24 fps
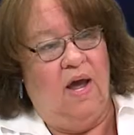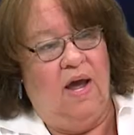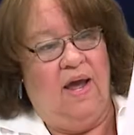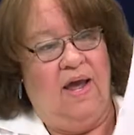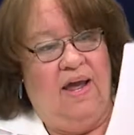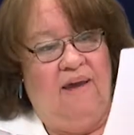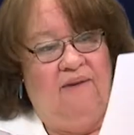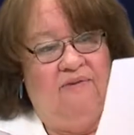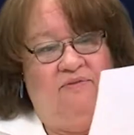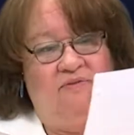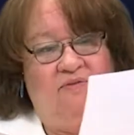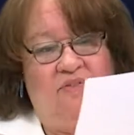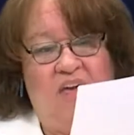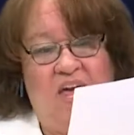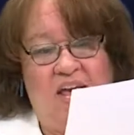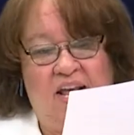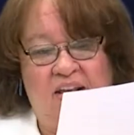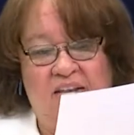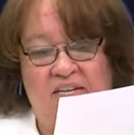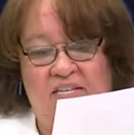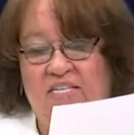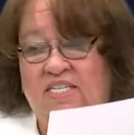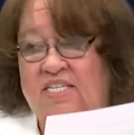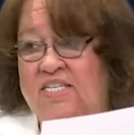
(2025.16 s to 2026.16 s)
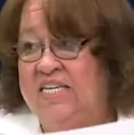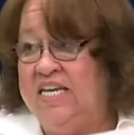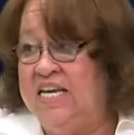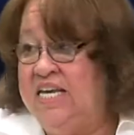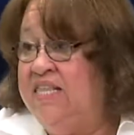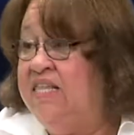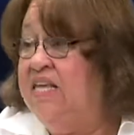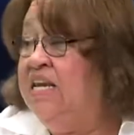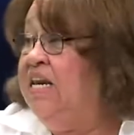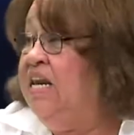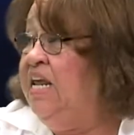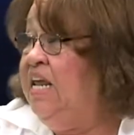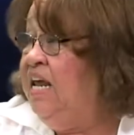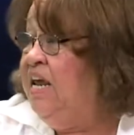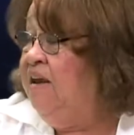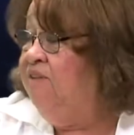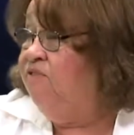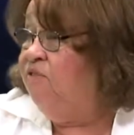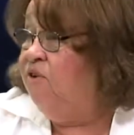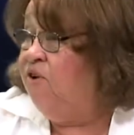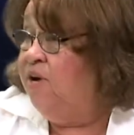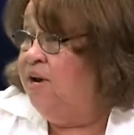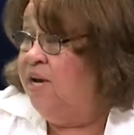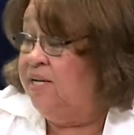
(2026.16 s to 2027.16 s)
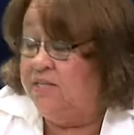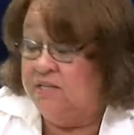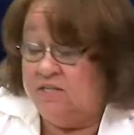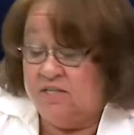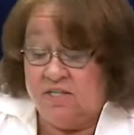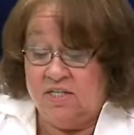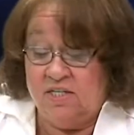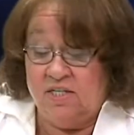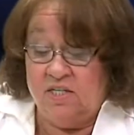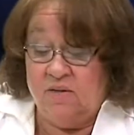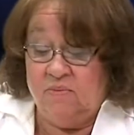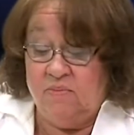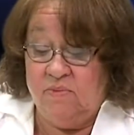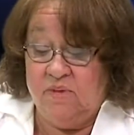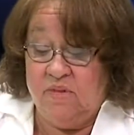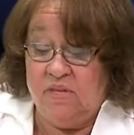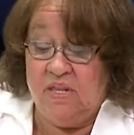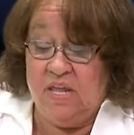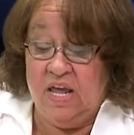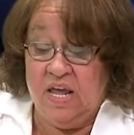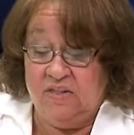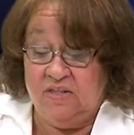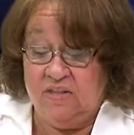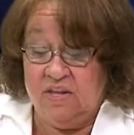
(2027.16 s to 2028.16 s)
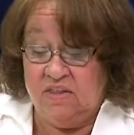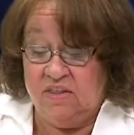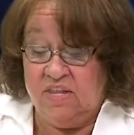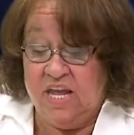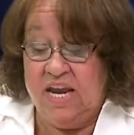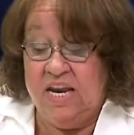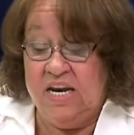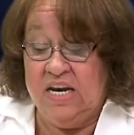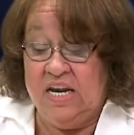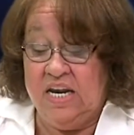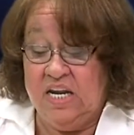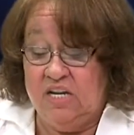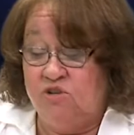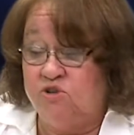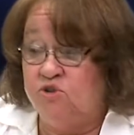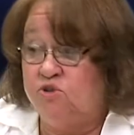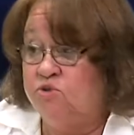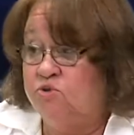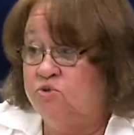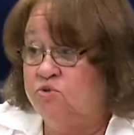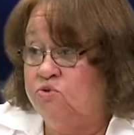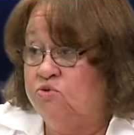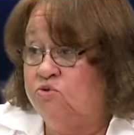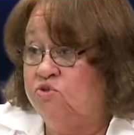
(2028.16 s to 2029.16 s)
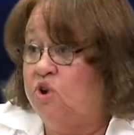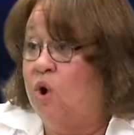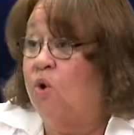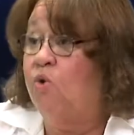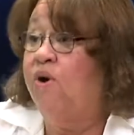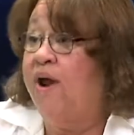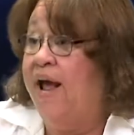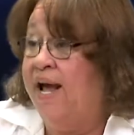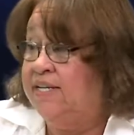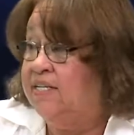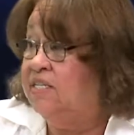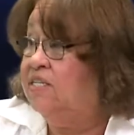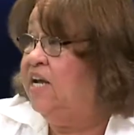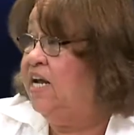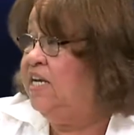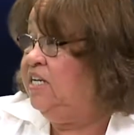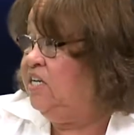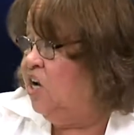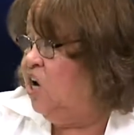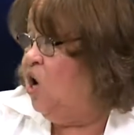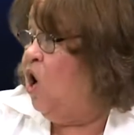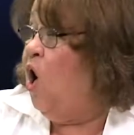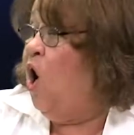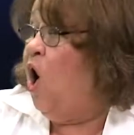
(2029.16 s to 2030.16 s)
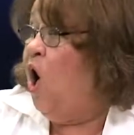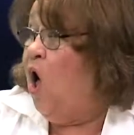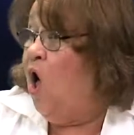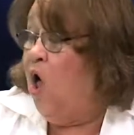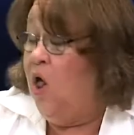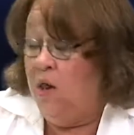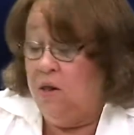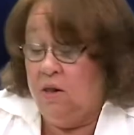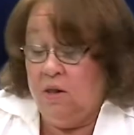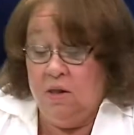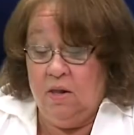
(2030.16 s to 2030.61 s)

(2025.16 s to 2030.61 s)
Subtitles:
if they see the need for an exorcism, that they need to, don't hesitate to call